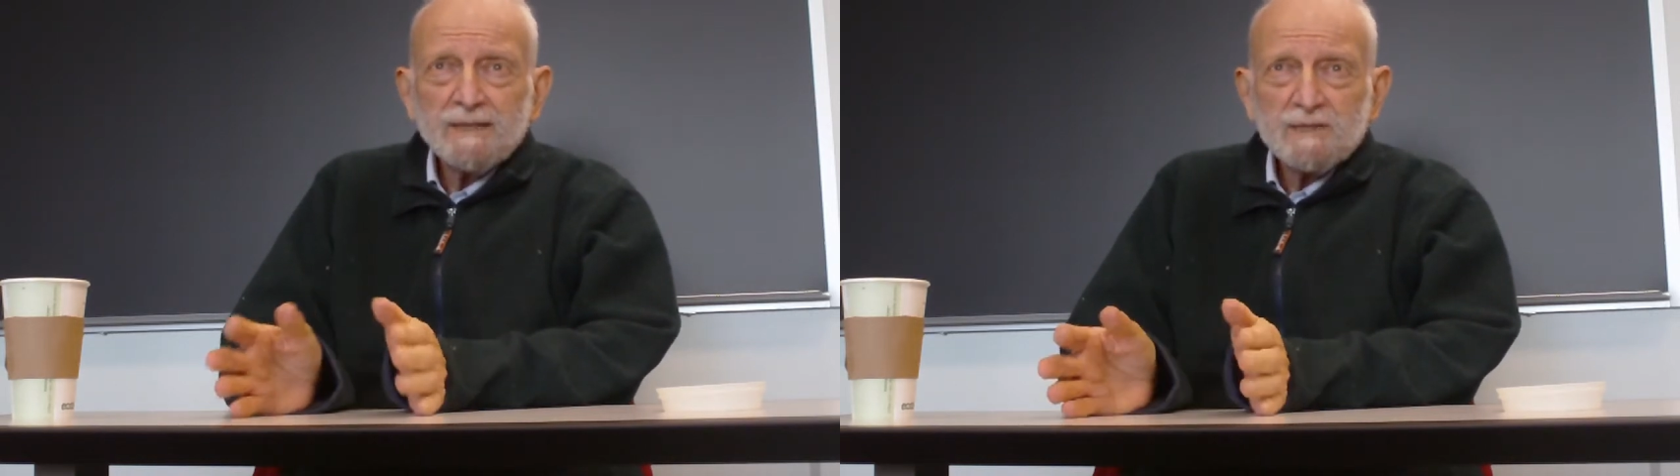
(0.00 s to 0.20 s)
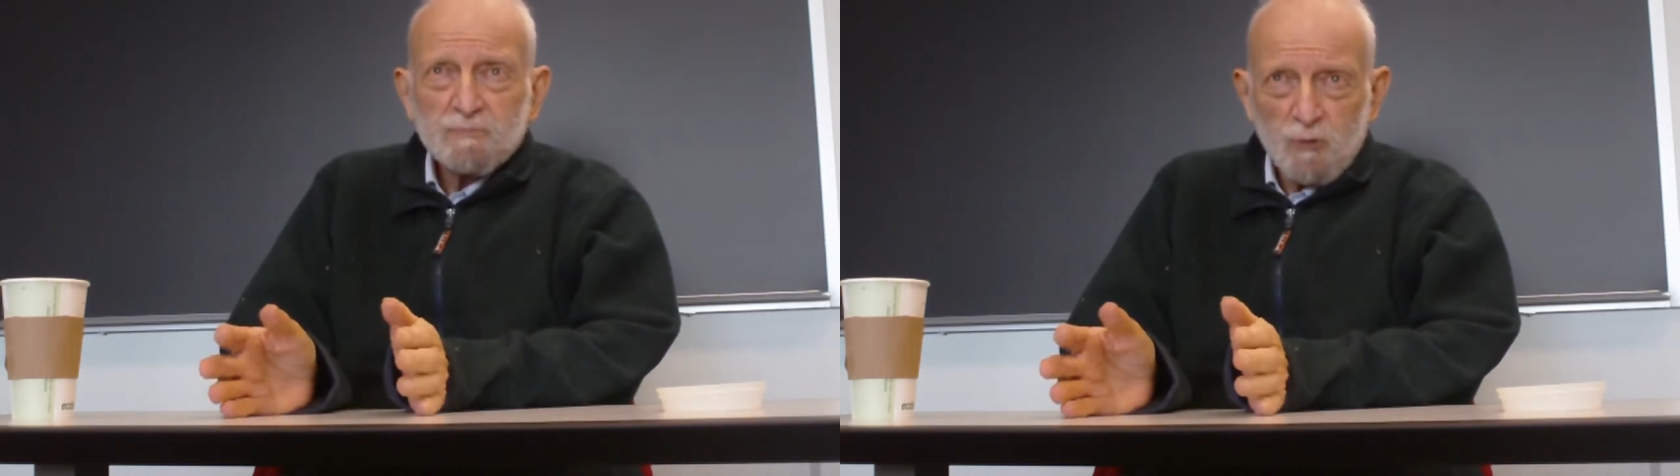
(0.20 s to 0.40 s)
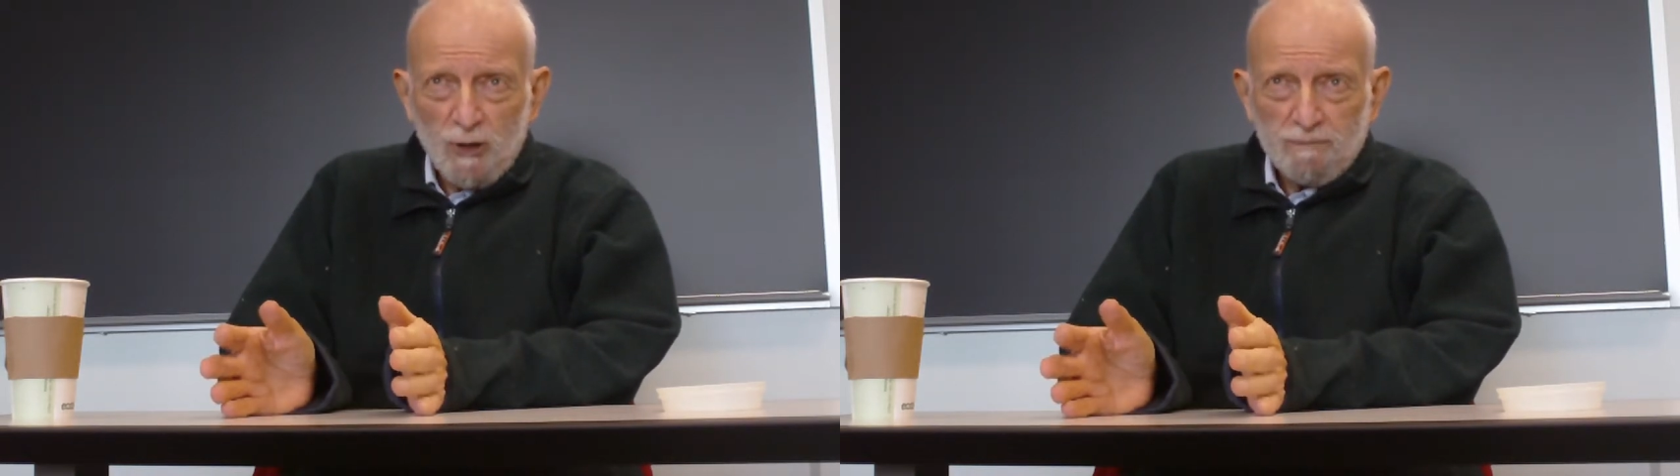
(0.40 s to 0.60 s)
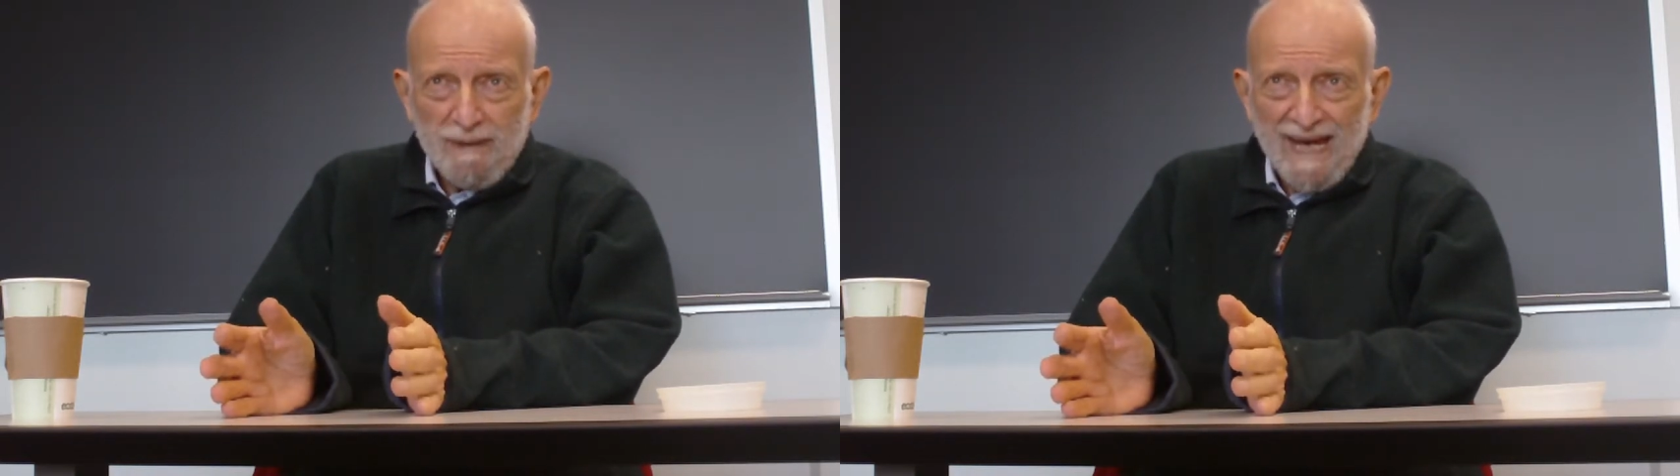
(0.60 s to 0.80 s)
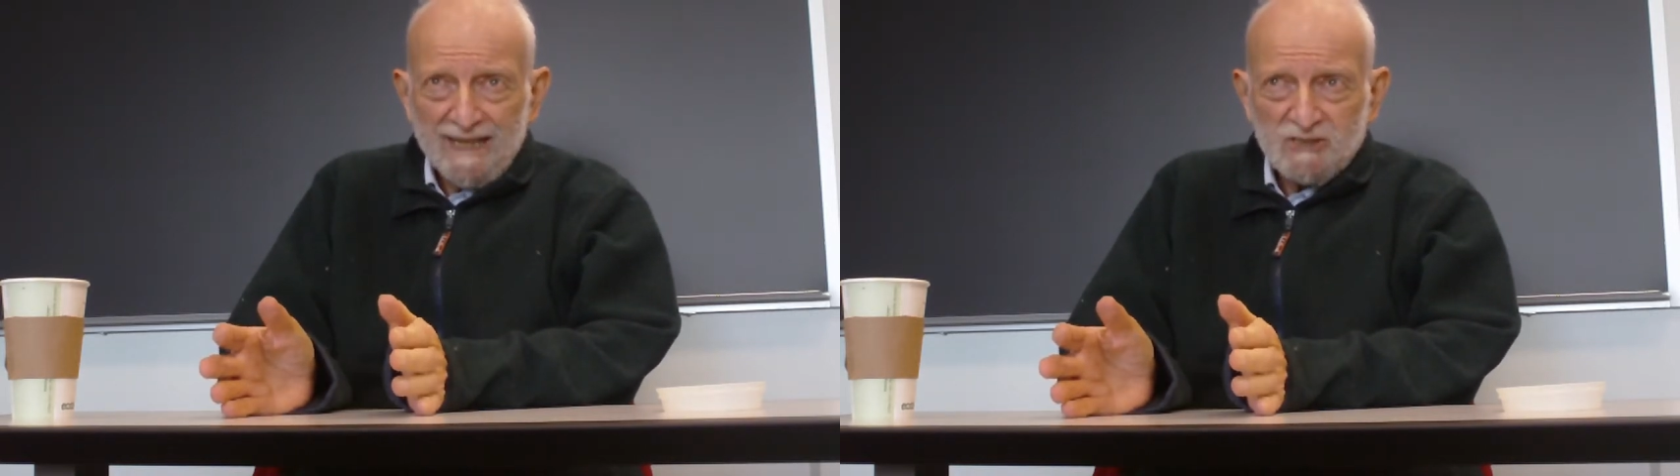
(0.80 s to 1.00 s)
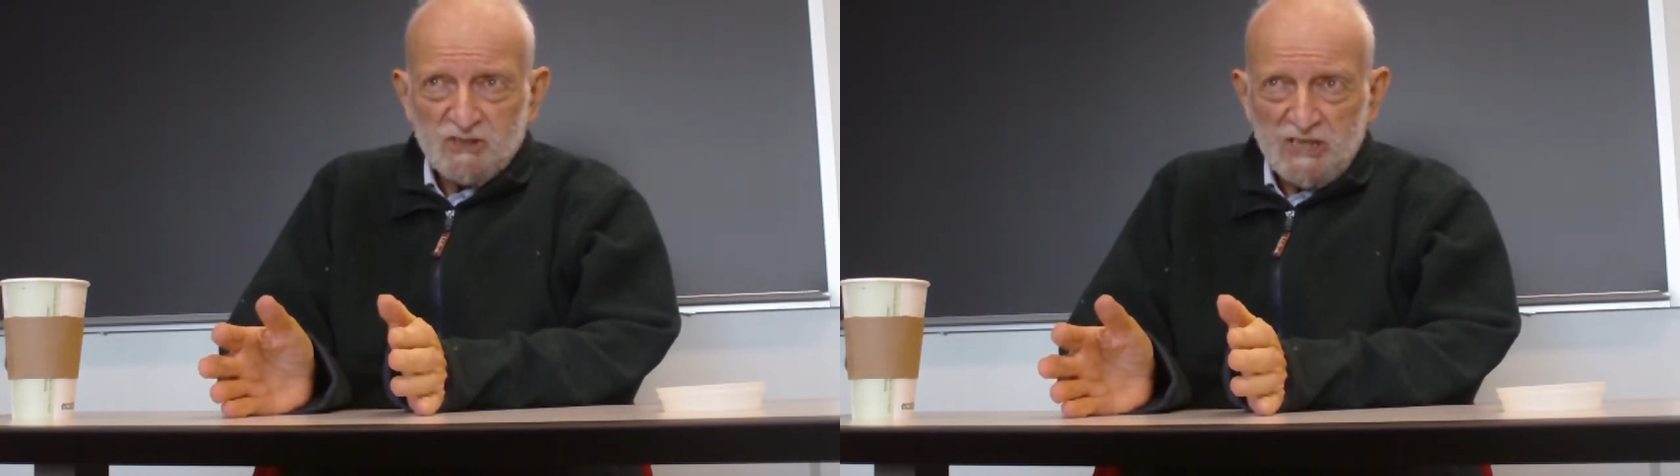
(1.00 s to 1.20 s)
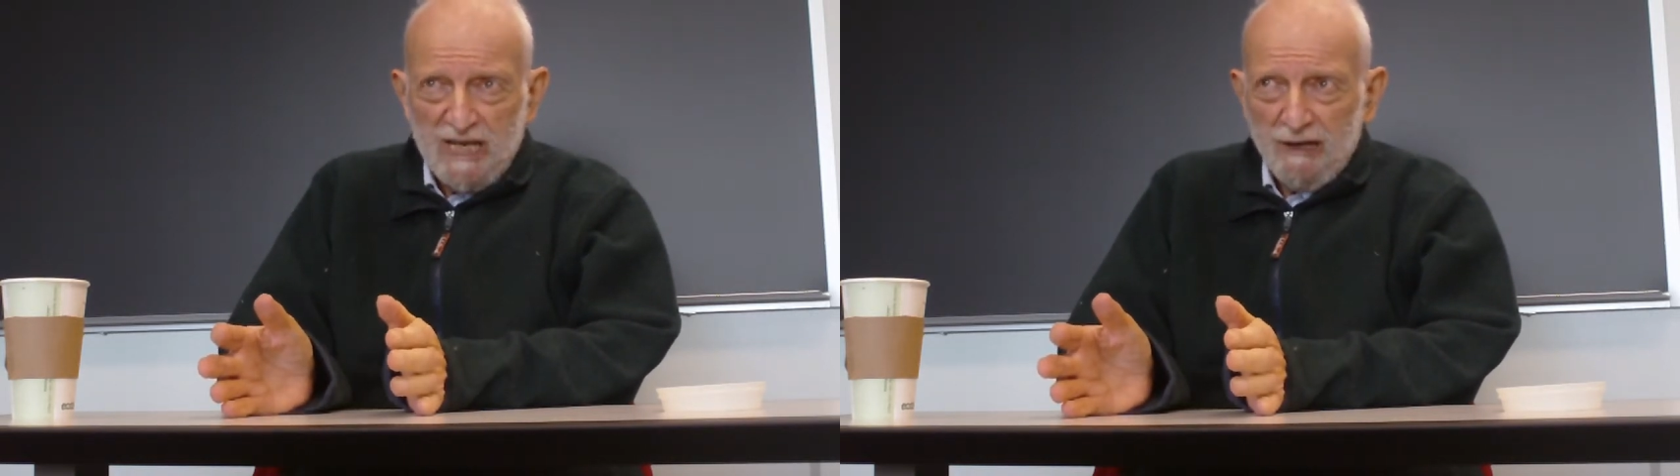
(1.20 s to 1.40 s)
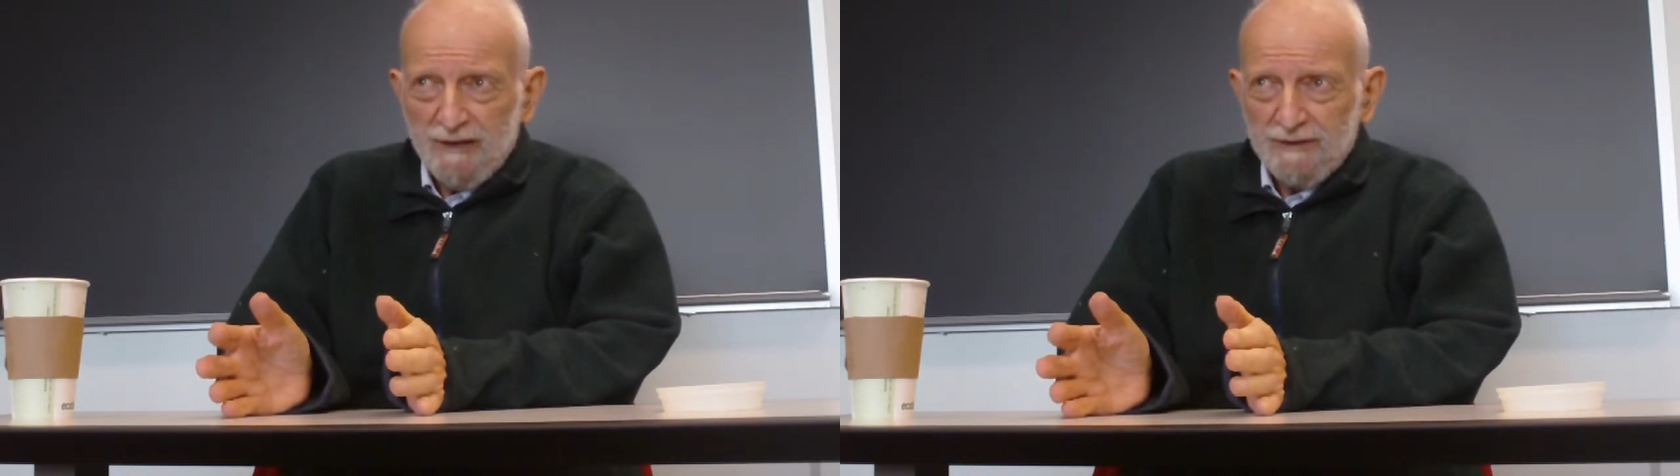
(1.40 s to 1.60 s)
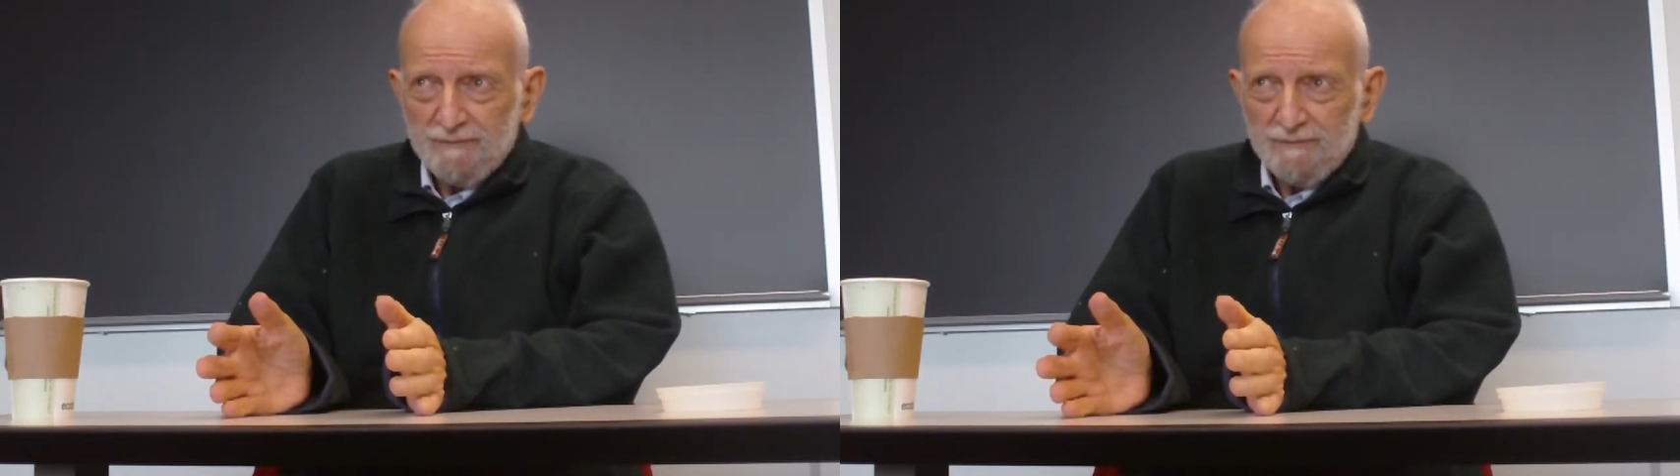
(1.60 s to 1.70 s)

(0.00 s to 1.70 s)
is brought back and shared.